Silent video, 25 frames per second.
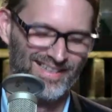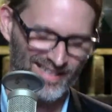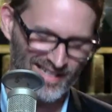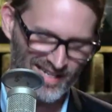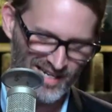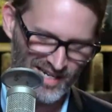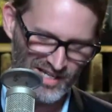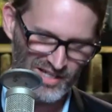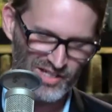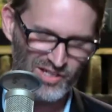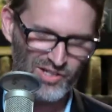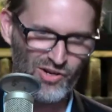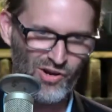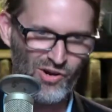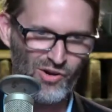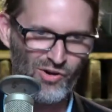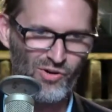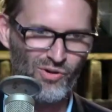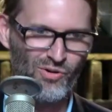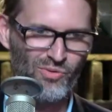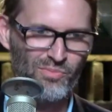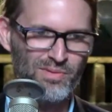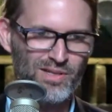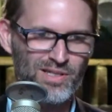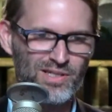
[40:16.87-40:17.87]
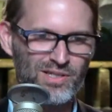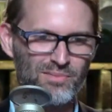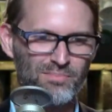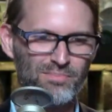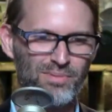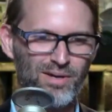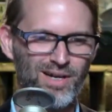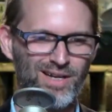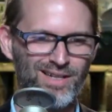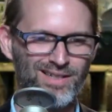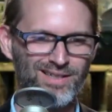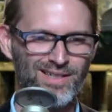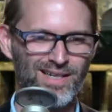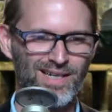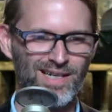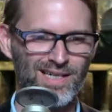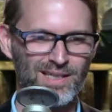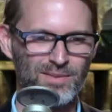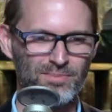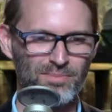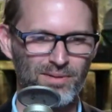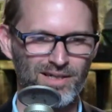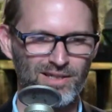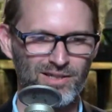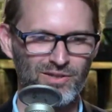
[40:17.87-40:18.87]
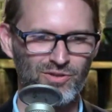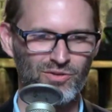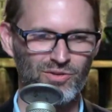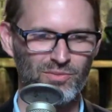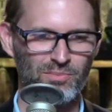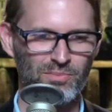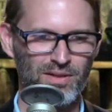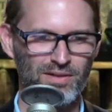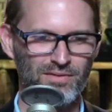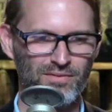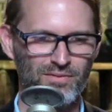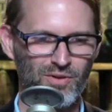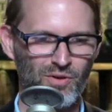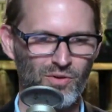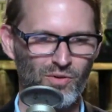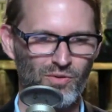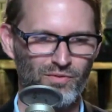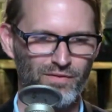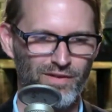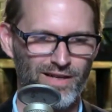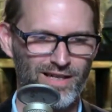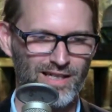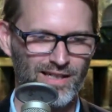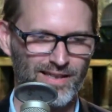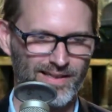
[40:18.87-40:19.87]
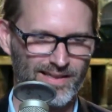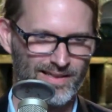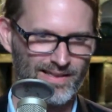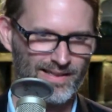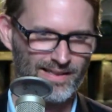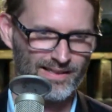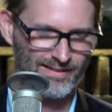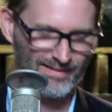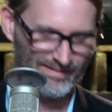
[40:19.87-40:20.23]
No, Mister Bond, I expect you to be covalent.